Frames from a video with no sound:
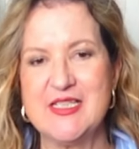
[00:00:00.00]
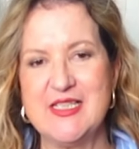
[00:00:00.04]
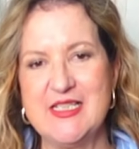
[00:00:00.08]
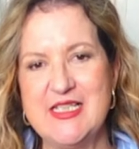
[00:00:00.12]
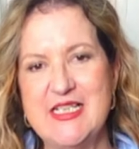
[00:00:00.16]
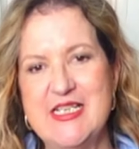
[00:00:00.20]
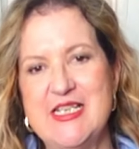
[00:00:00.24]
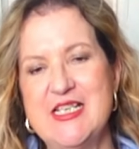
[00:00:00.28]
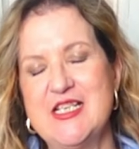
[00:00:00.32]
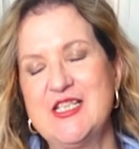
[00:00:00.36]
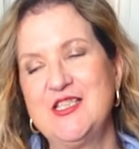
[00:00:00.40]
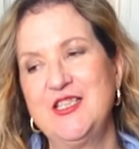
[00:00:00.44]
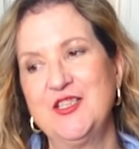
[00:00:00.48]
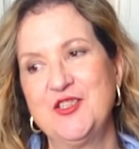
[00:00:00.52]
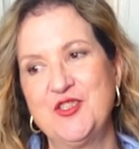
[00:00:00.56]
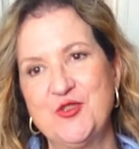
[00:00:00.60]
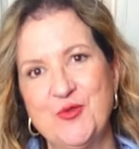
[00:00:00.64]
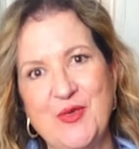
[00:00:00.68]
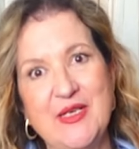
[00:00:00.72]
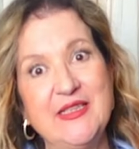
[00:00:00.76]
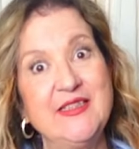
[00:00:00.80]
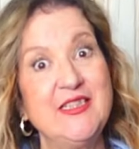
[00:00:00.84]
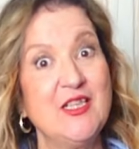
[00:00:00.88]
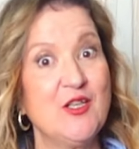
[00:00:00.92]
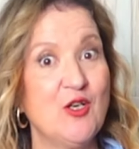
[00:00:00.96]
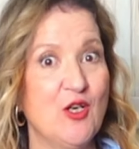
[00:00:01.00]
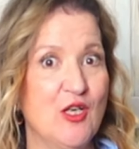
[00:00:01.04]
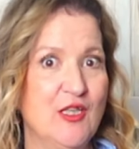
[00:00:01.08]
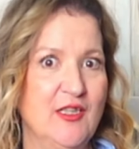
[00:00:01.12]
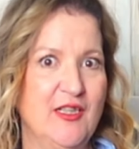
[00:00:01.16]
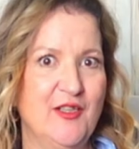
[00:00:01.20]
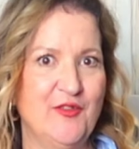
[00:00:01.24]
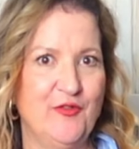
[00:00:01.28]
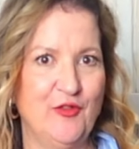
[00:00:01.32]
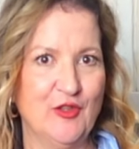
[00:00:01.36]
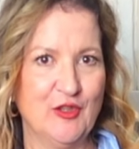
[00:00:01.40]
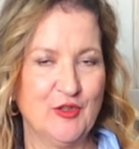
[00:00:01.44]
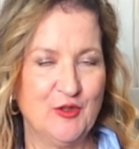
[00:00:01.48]
is the trendy color
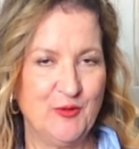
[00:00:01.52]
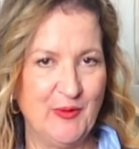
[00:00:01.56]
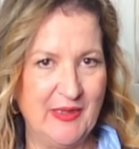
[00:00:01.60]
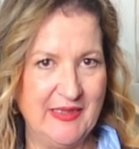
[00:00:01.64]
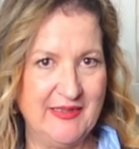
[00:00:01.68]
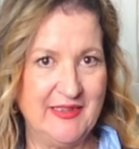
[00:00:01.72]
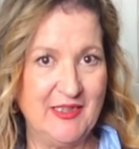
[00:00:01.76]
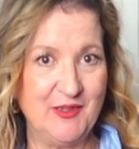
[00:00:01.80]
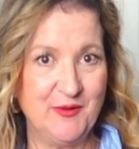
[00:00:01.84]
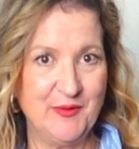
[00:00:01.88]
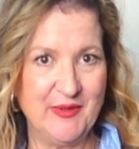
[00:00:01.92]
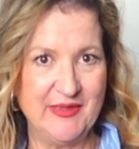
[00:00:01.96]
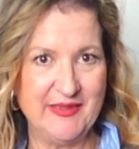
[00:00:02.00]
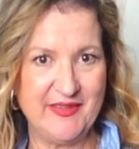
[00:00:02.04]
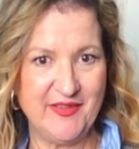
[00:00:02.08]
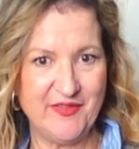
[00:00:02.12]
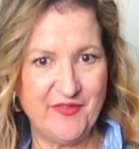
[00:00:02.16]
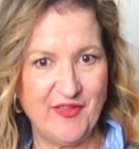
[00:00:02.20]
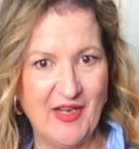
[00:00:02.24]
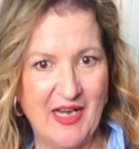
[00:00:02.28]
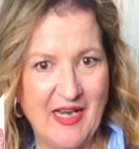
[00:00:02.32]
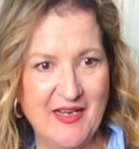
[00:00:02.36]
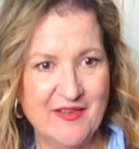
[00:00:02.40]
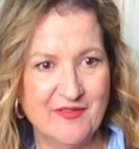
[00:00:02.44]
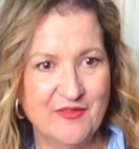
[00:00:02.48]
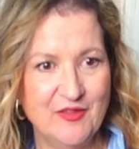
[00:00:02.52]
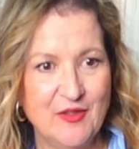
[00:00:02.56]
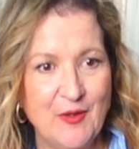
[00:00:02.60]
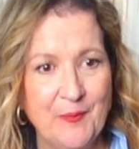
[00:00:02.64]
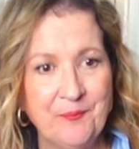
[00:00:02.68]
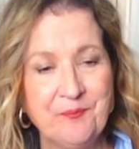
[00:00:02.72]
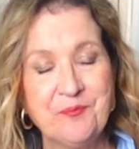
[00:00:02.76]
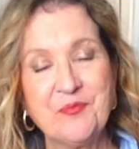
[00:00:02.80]
for 2025,